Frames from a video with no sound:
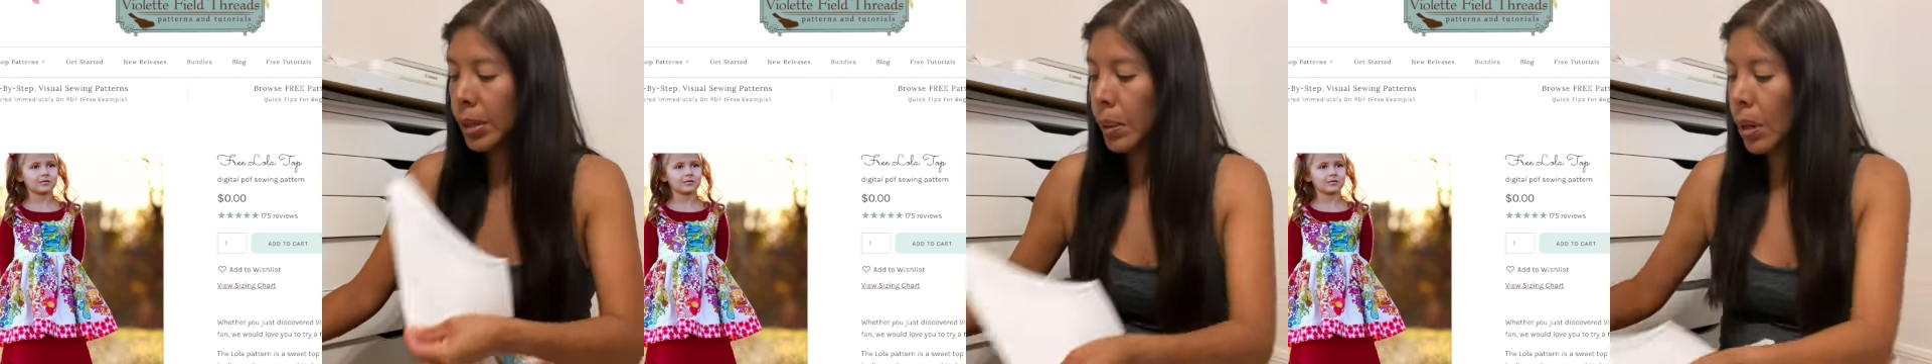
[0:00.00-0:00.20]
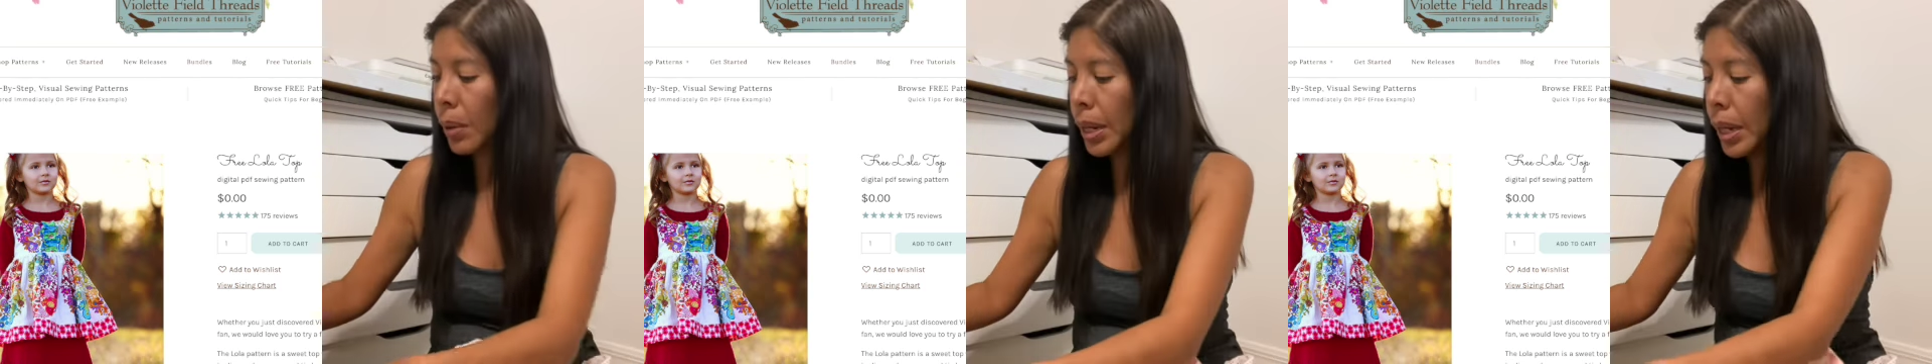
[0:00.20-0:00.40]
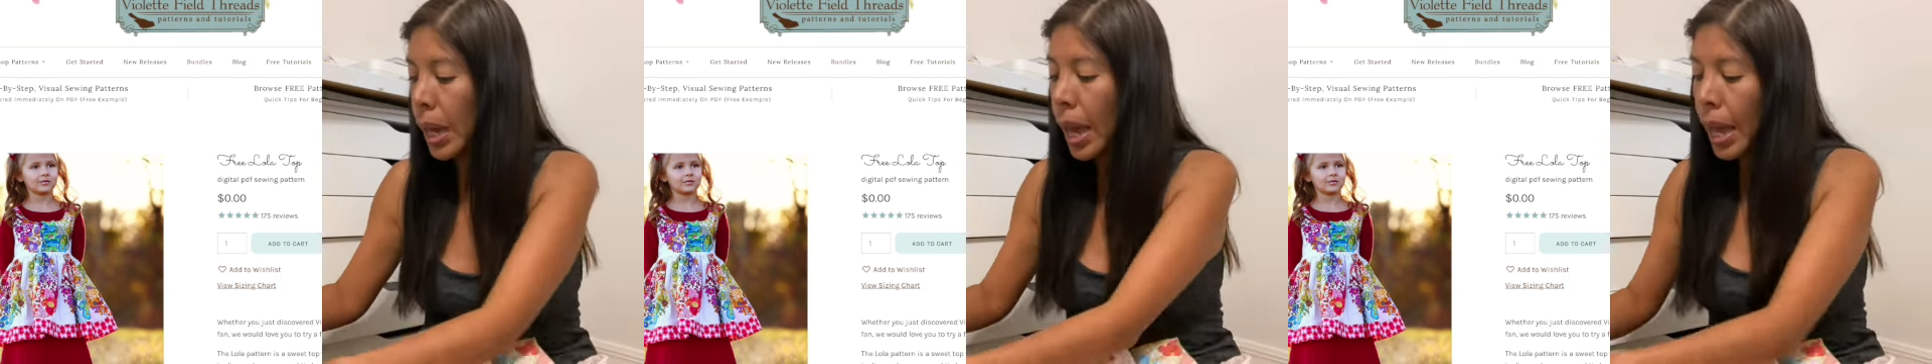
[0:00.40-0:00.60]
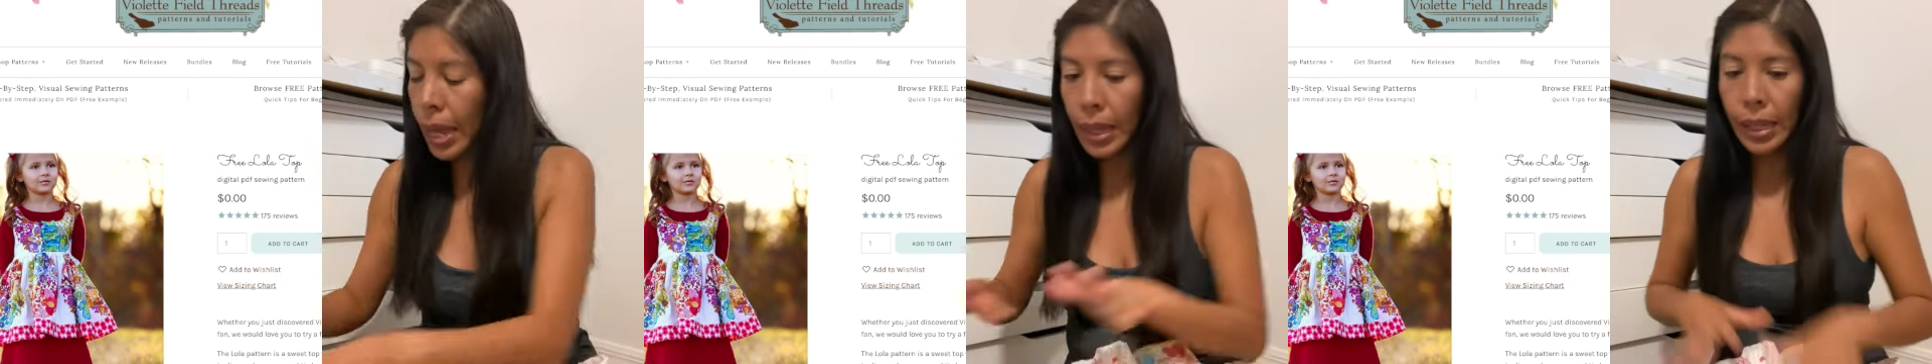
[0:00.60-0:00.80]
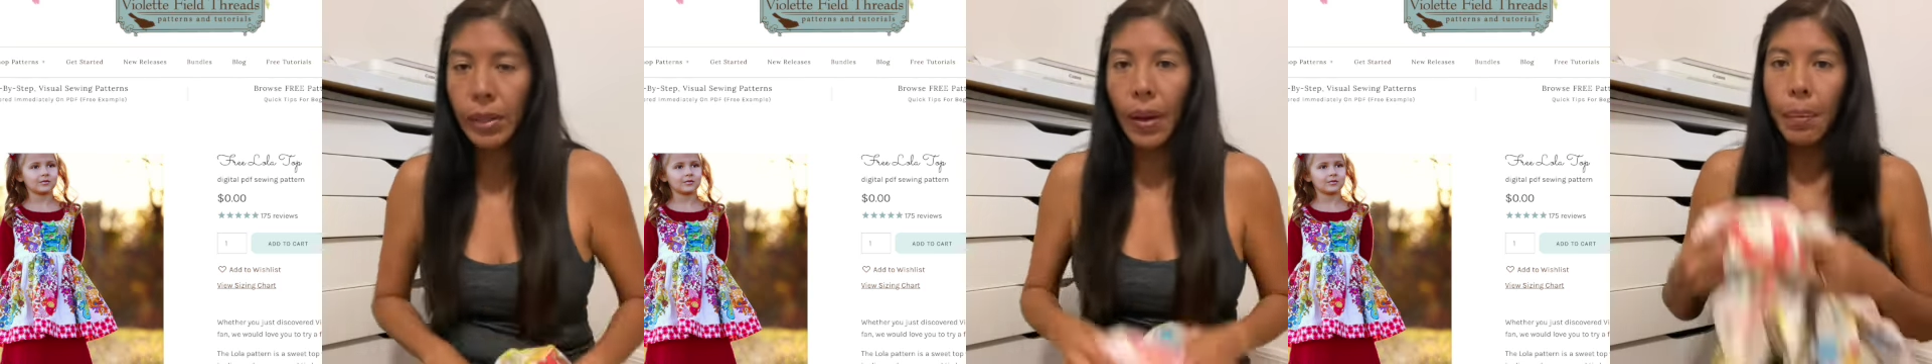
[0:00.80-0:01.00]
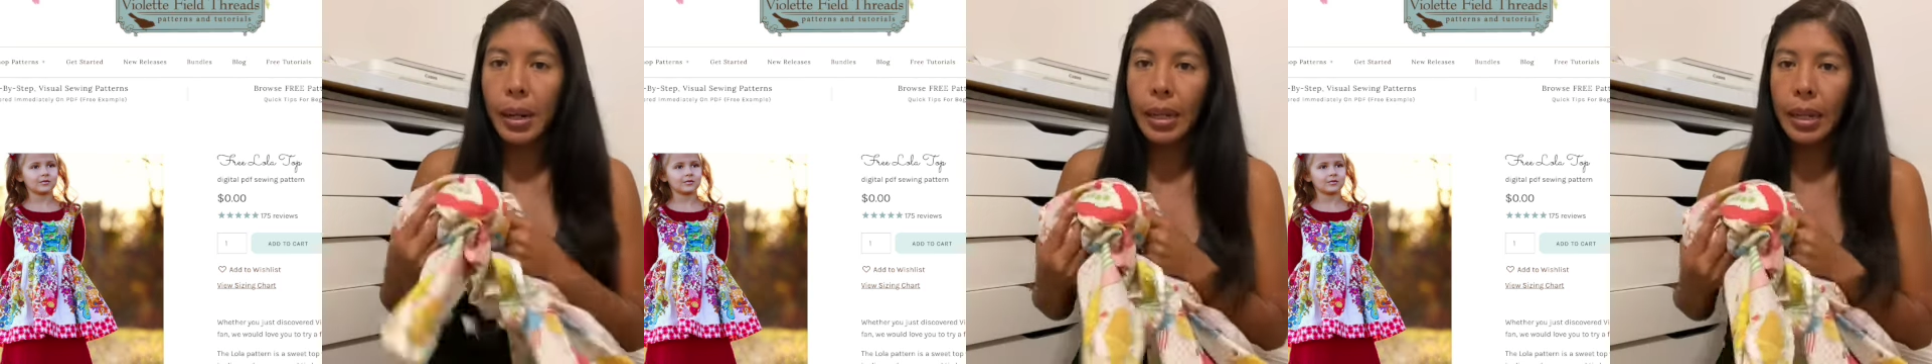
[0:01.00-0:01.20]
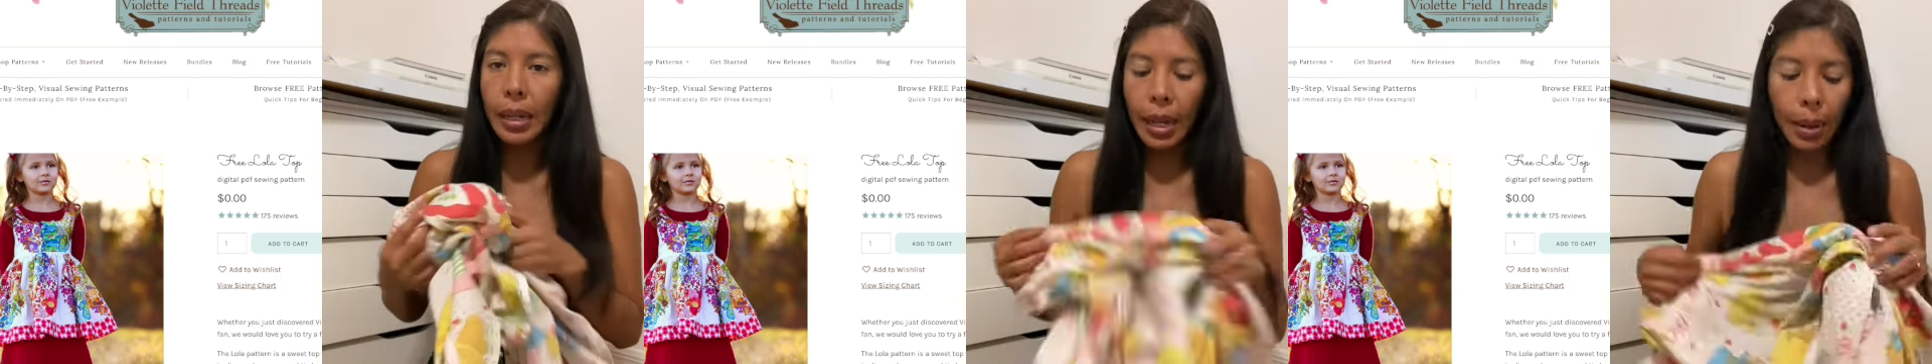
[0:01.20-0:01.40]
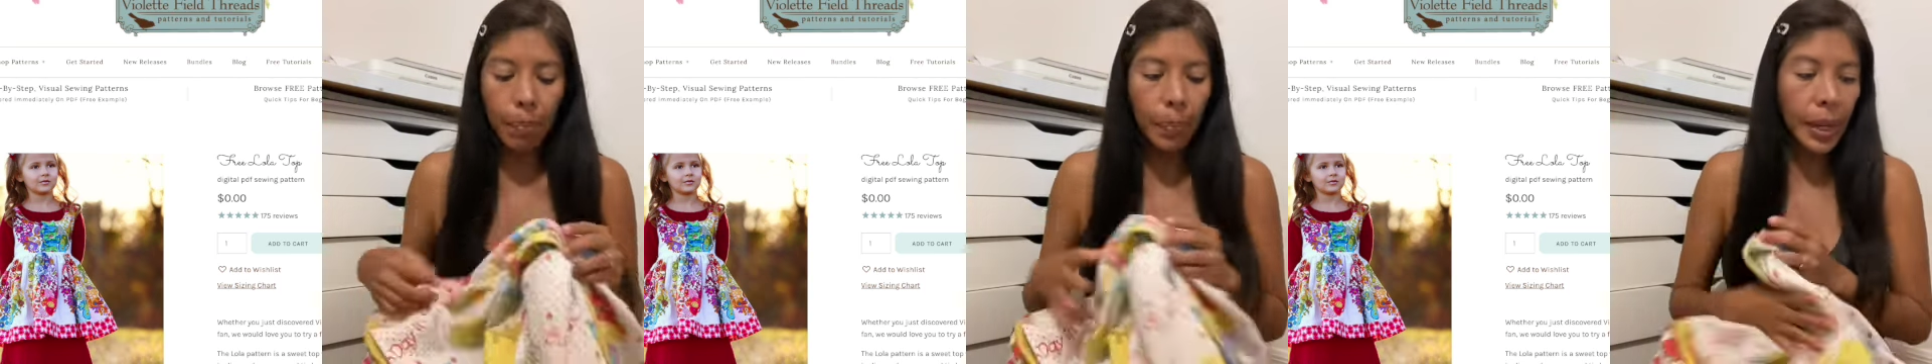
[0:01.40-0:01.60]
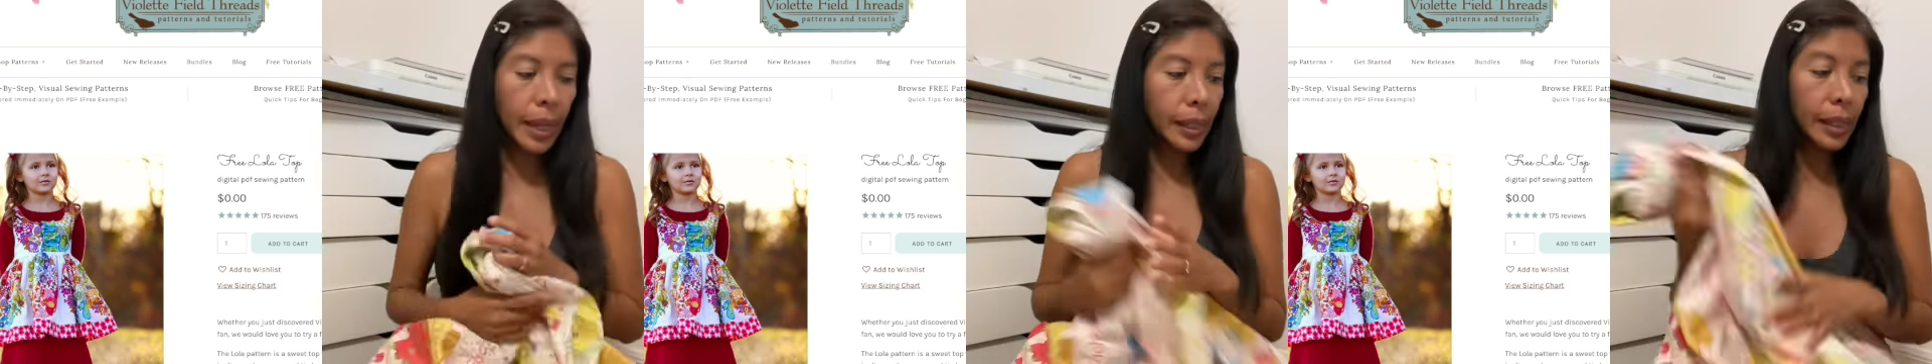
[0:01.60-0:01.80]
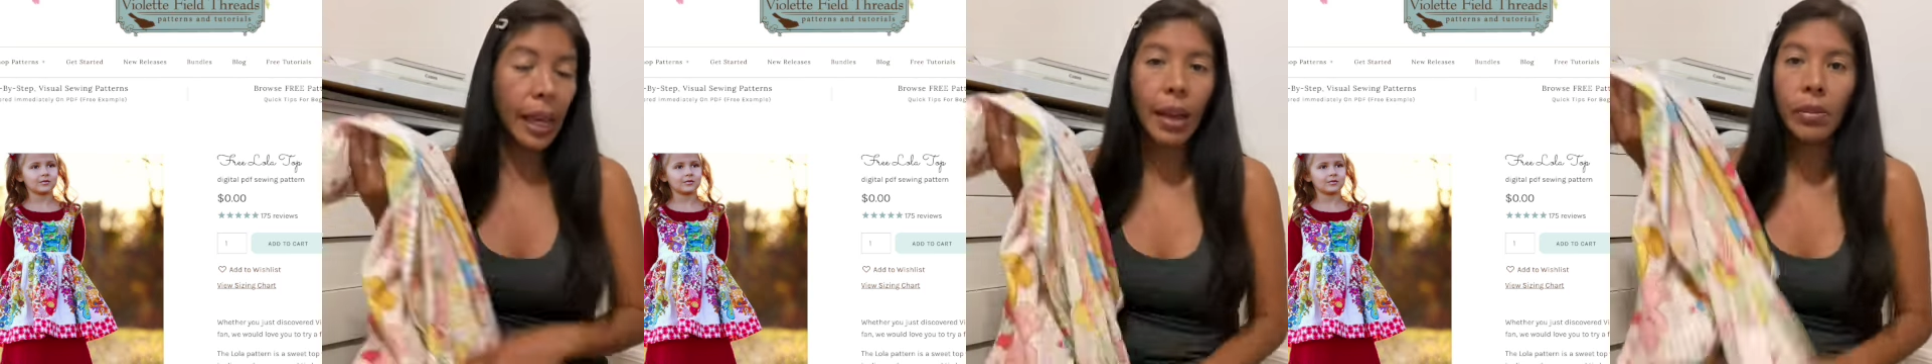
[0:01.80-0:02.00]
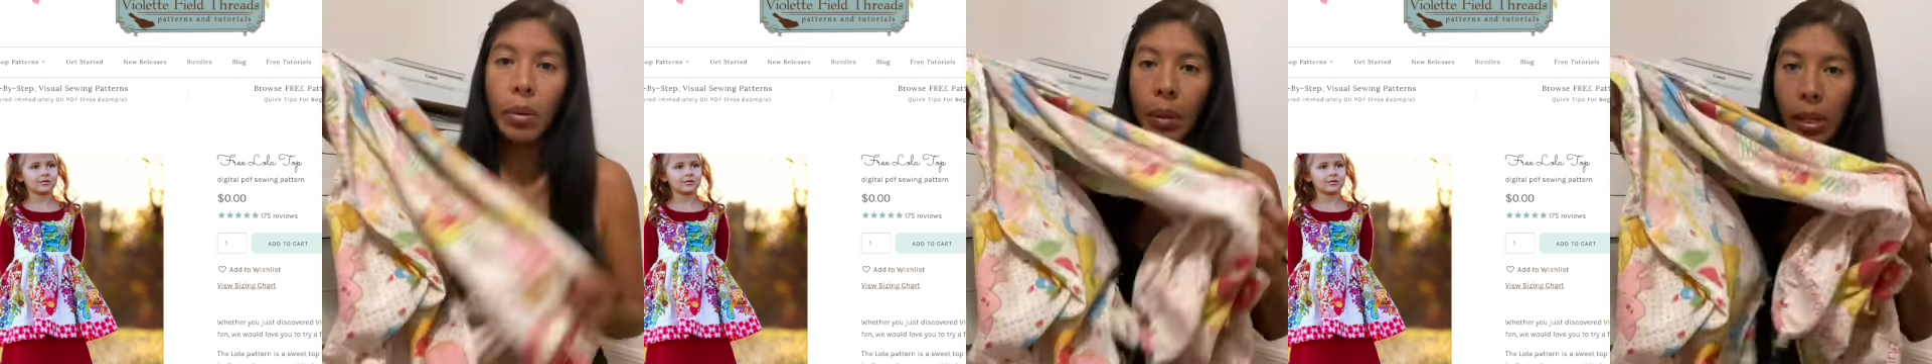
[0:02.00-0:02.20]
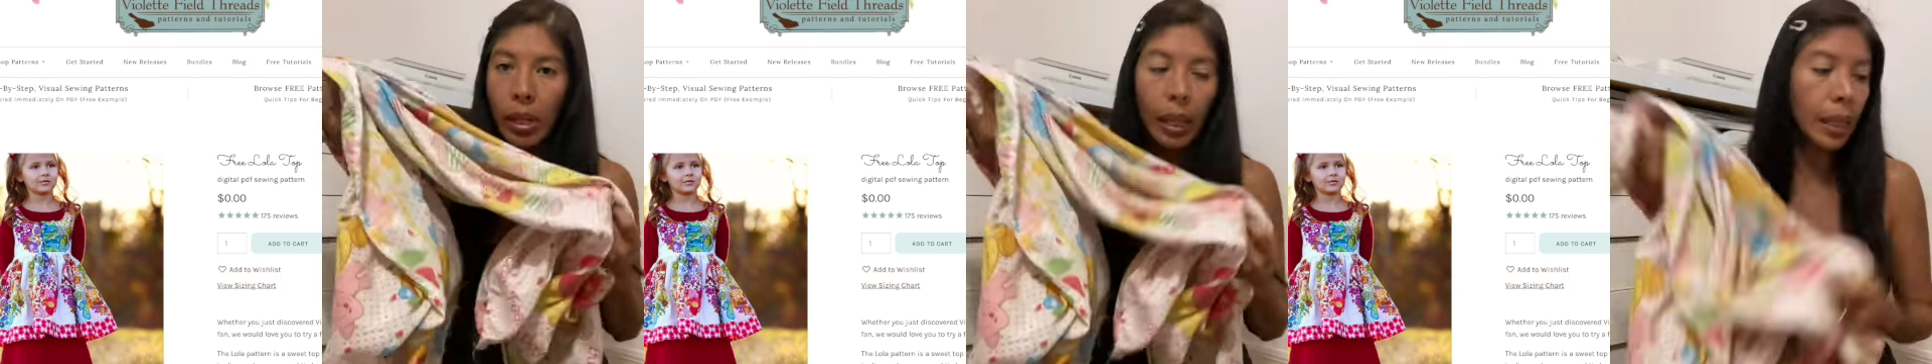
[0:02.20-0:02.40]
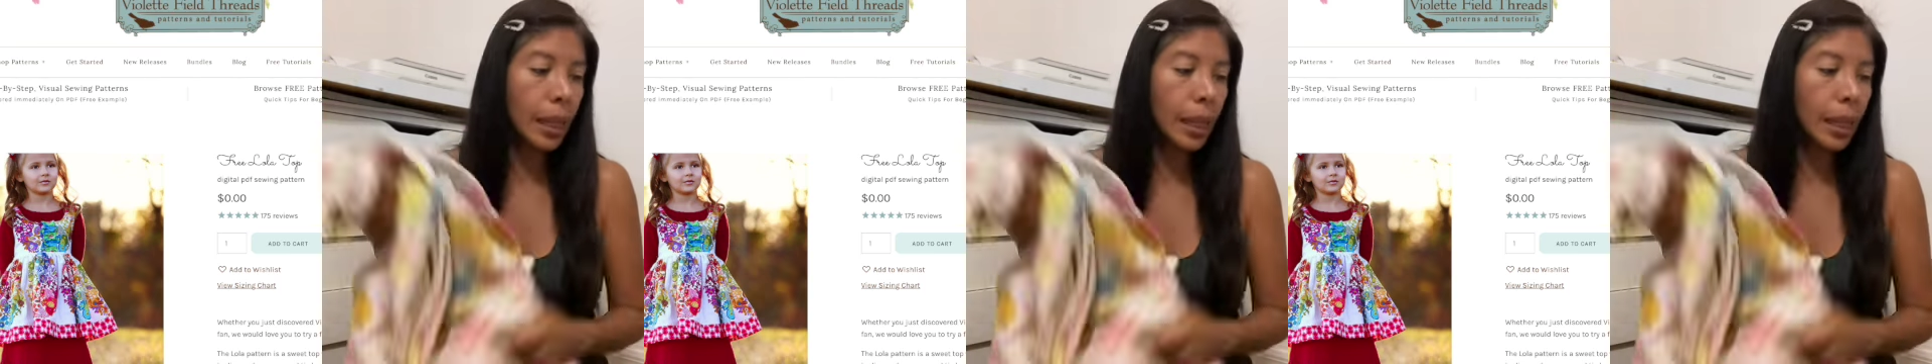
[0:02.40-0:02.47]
Idlewise with it, and